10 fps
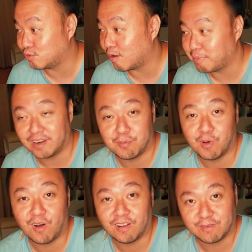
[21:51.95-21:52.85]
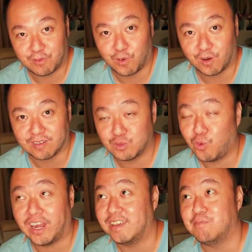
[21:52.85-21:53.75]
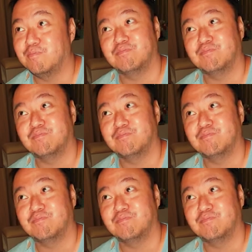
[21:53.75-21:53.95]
dropping the ball for 20